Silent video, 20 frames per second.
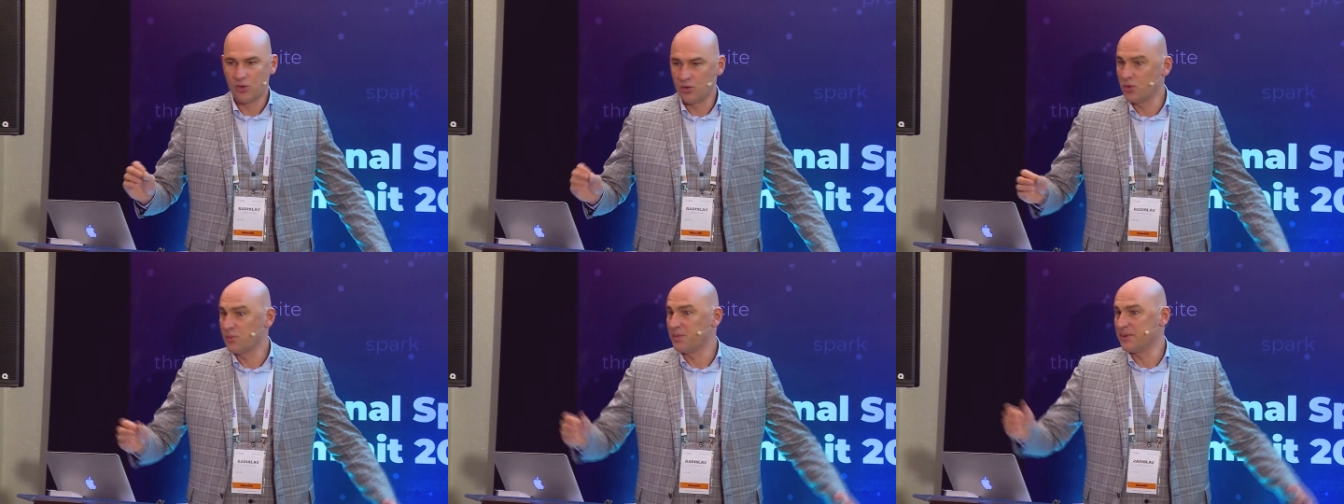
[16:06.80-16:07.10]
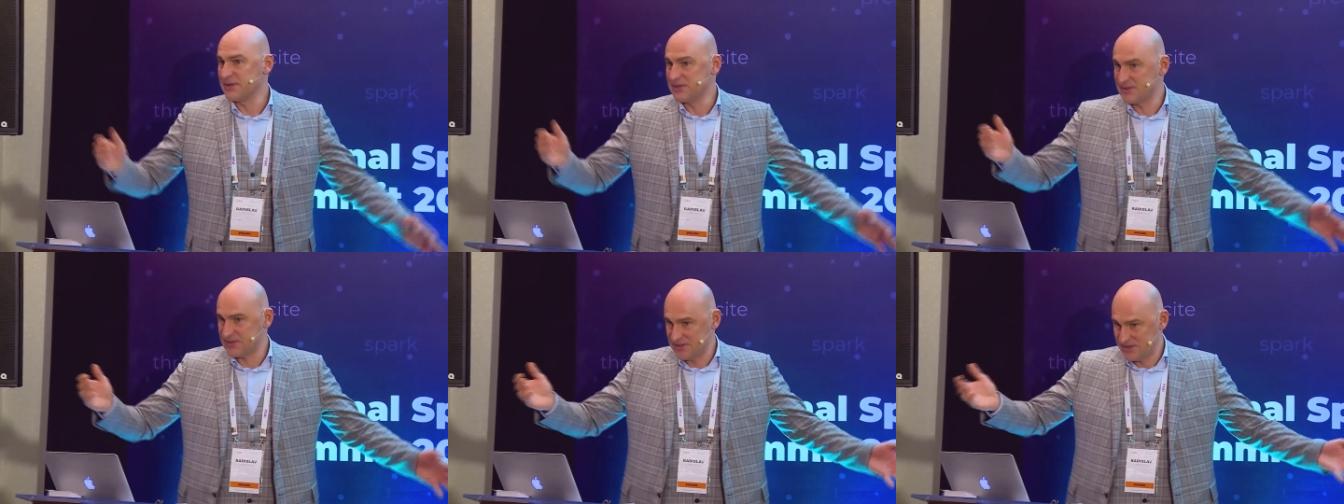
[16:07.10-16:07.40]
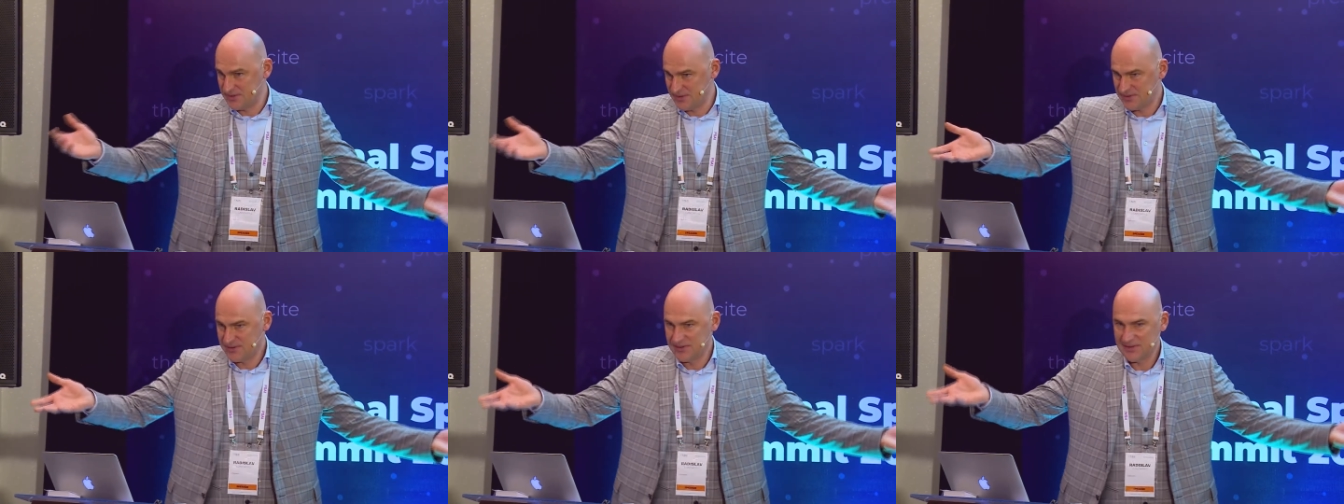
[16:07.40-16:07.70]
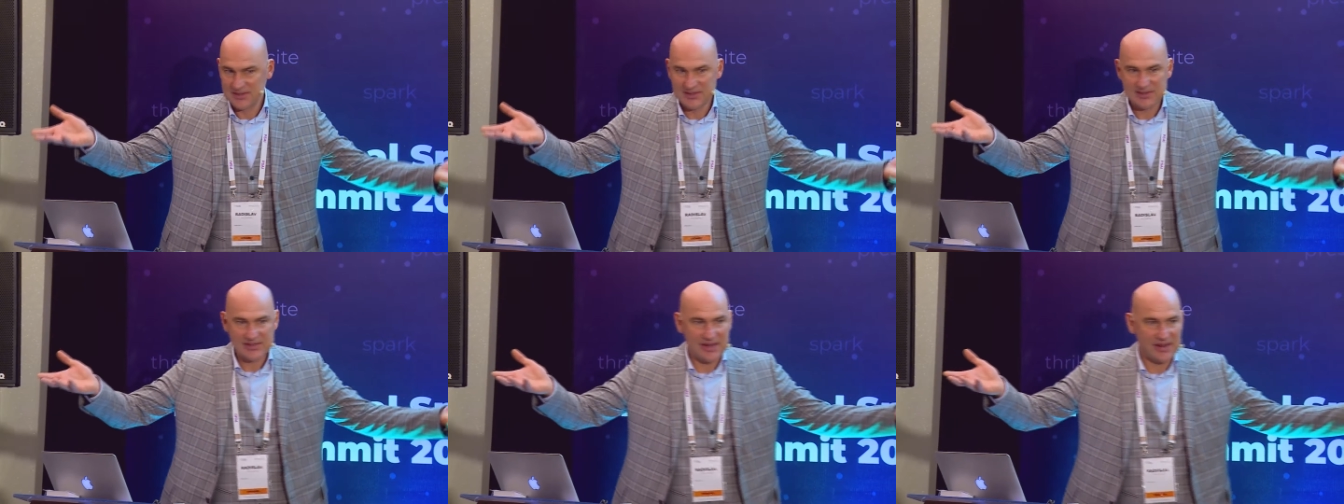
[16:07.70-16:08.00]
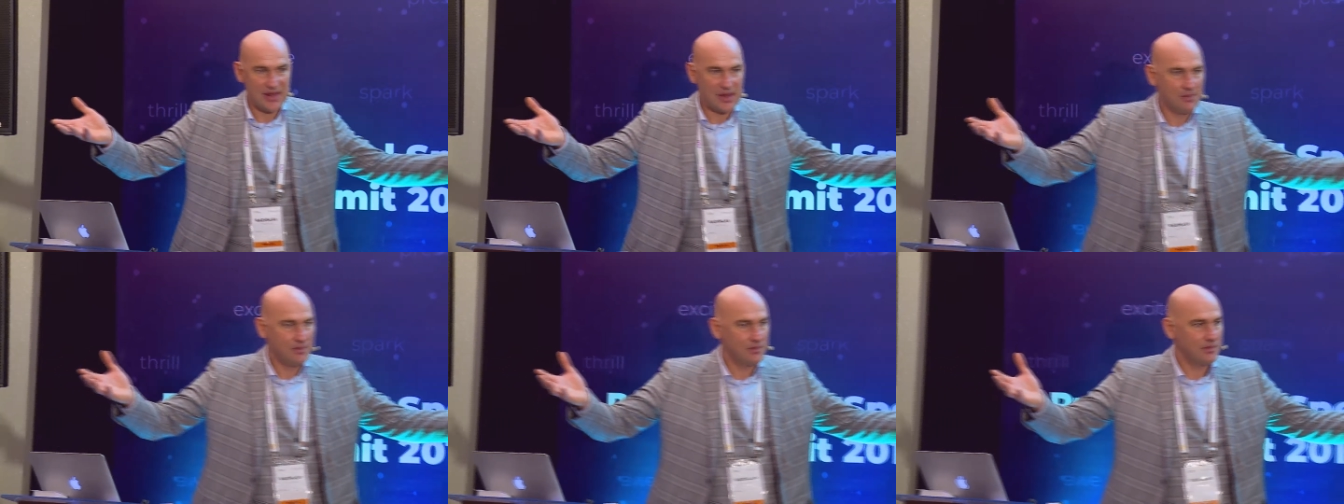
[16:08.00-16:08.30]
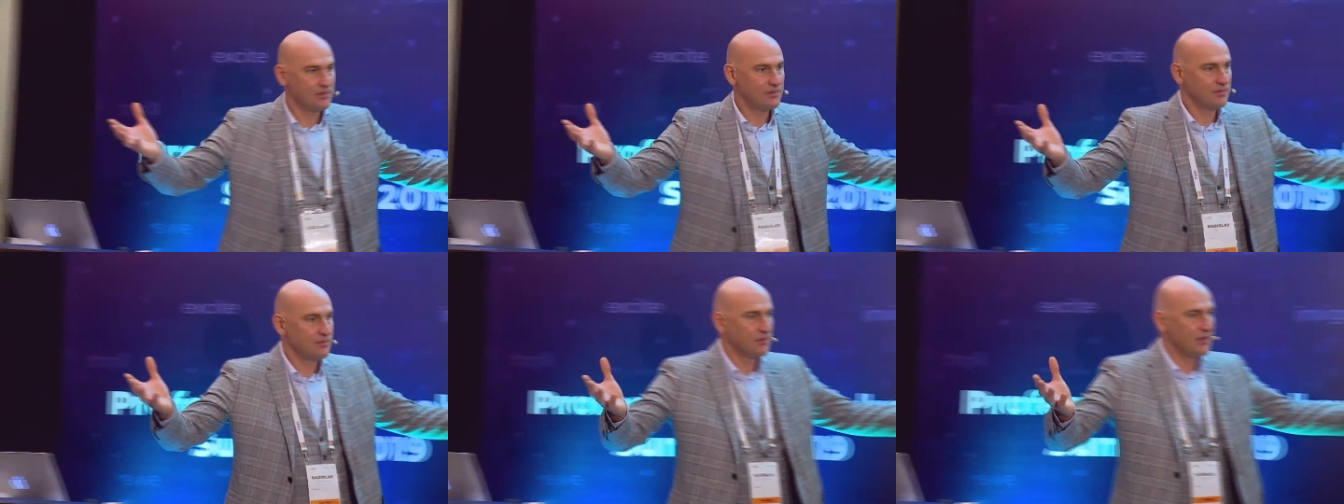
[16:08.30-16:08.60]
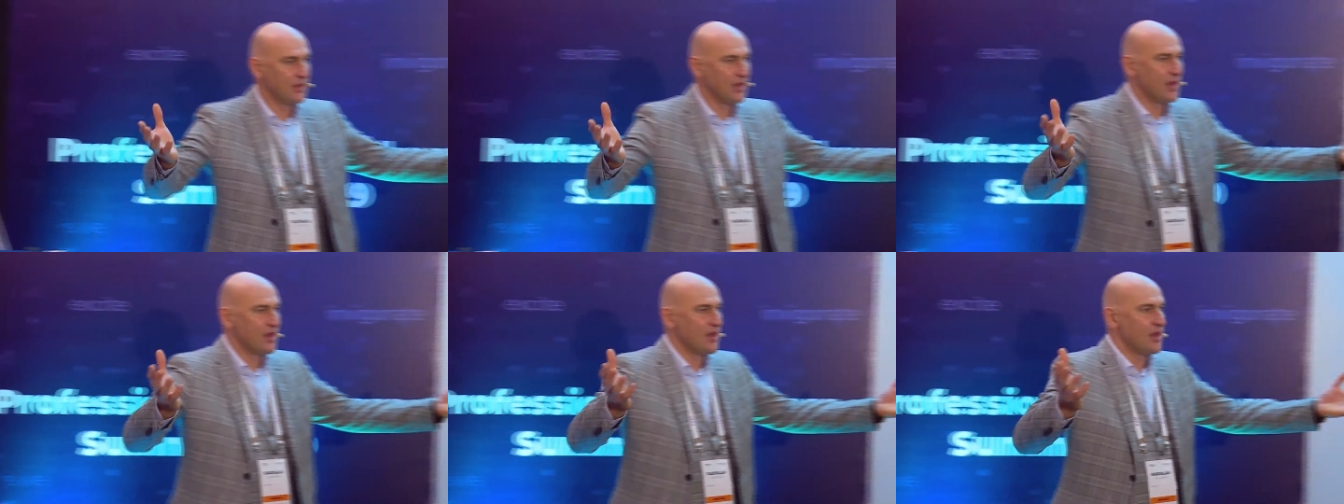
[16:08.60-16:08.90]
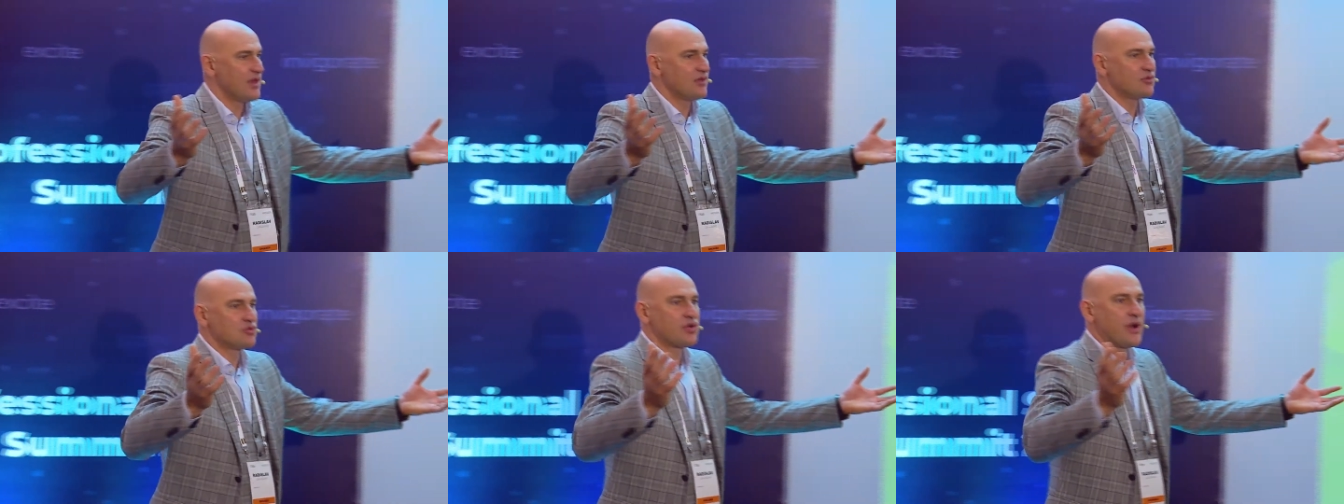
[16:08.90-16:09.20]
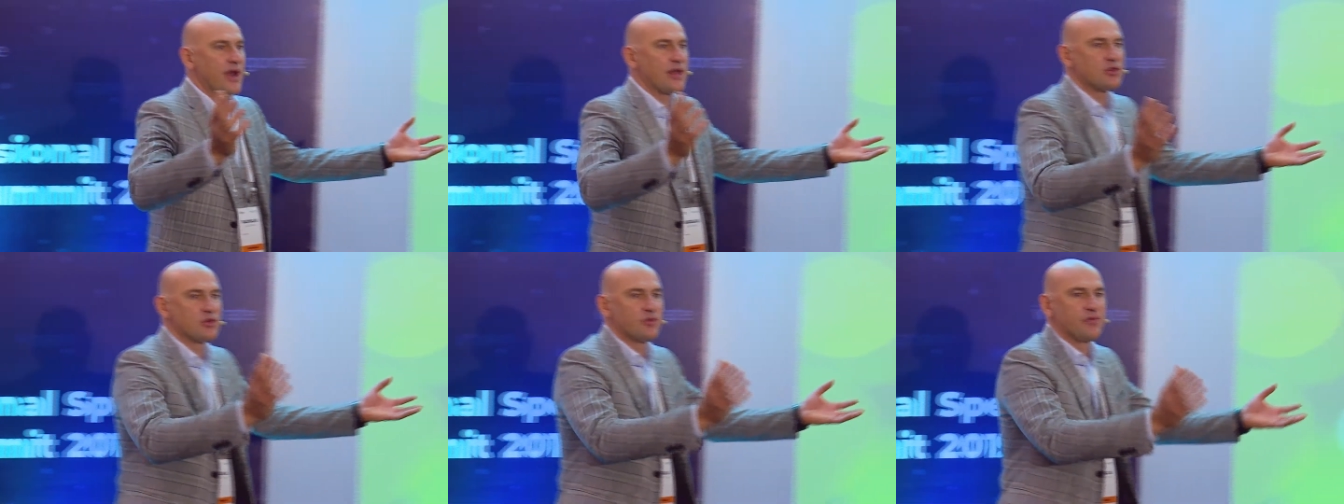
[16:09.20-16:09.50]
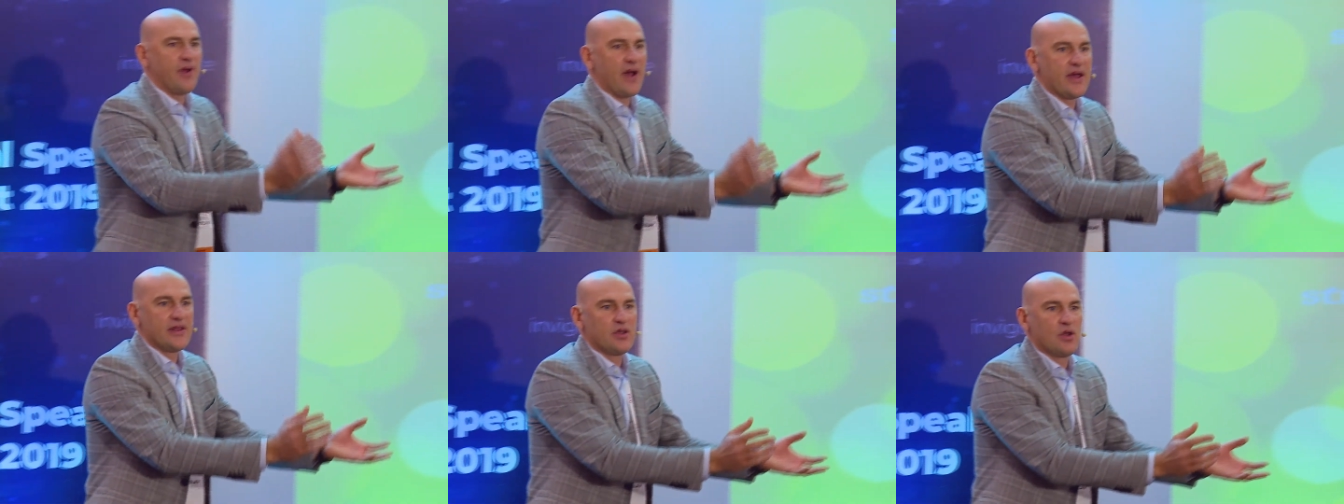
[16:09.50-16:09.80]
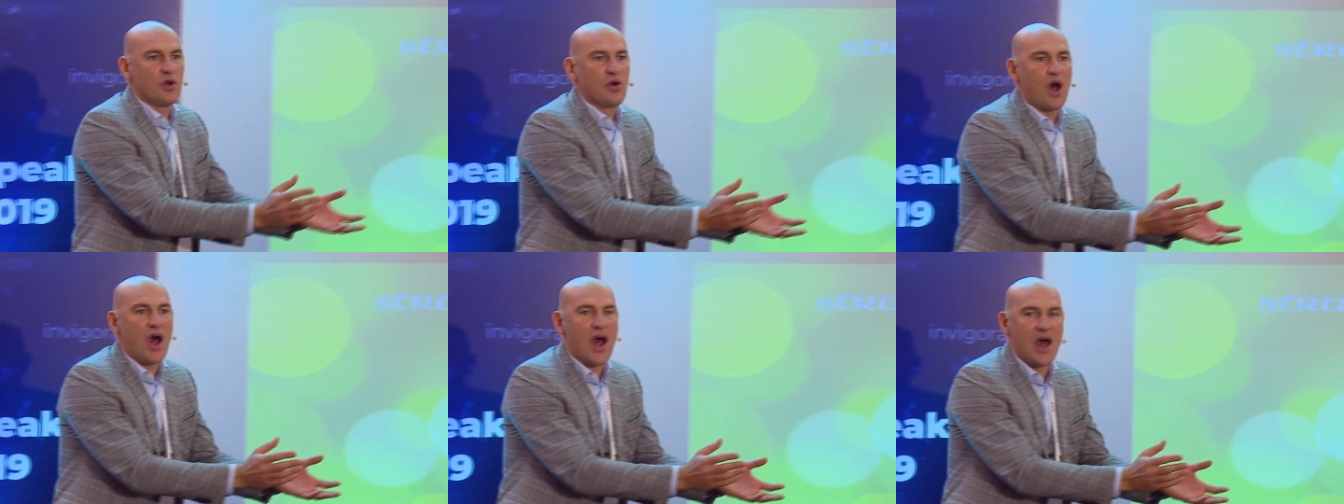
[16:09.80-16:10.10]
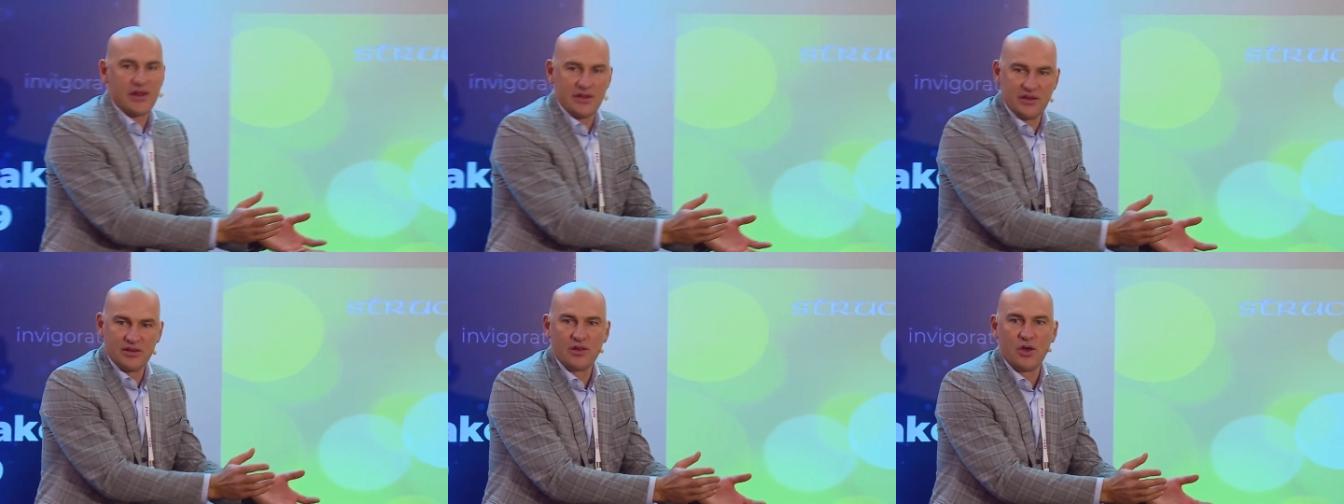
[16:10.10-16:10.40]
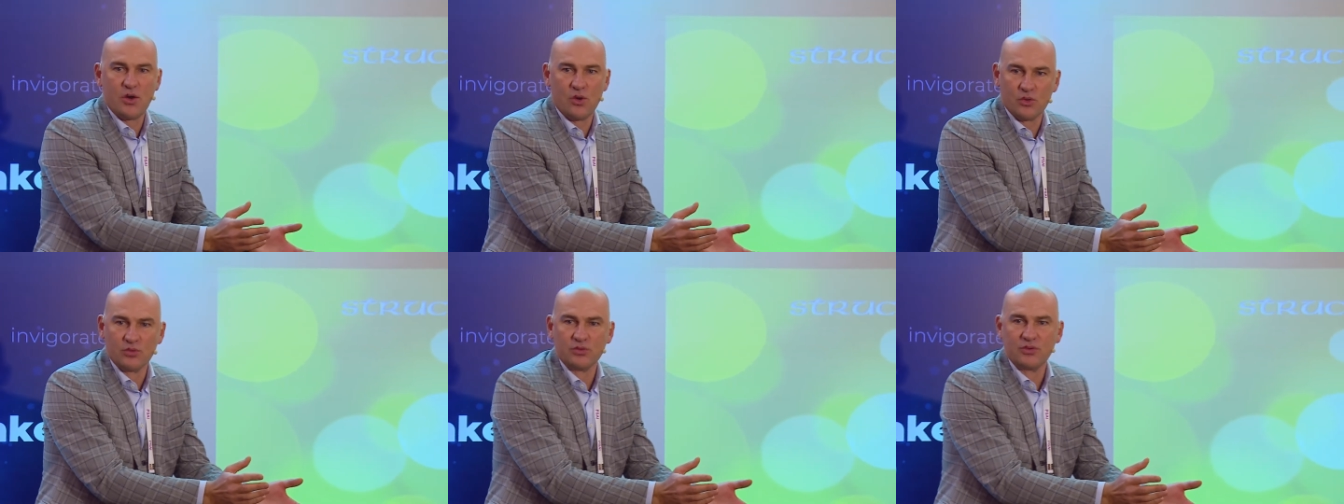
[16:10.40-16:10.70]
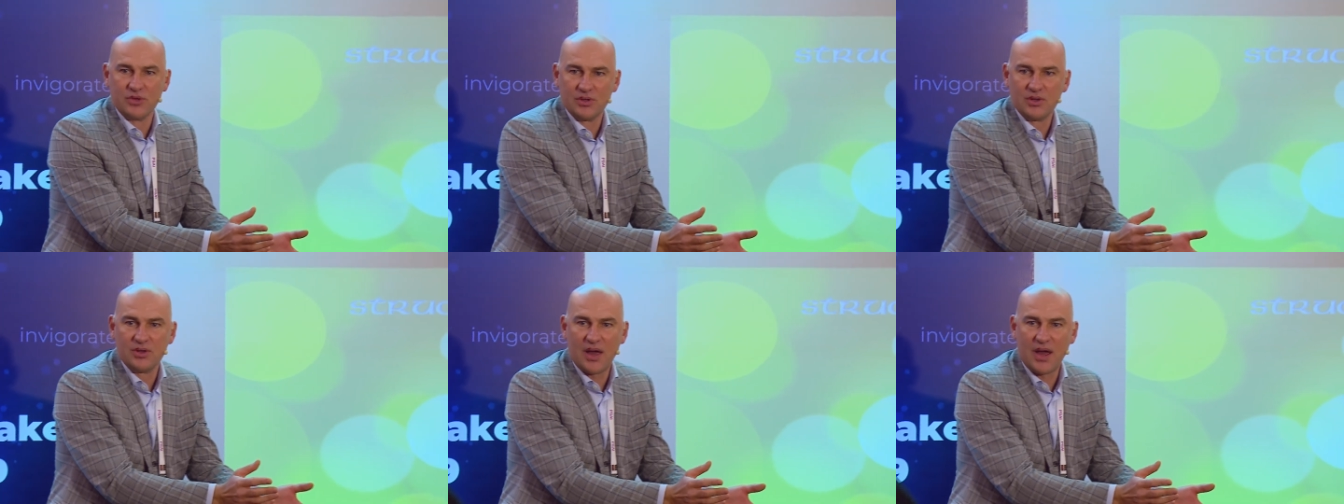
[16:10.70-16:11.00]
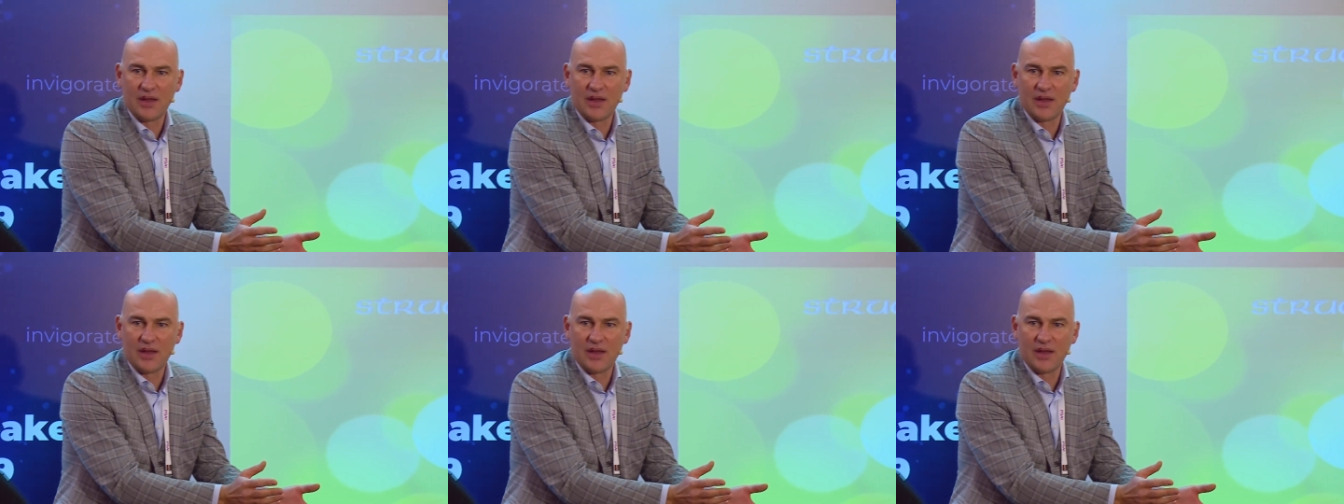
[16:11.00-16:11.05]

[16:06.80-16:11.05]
Could you please stand up? Try to find your unknown,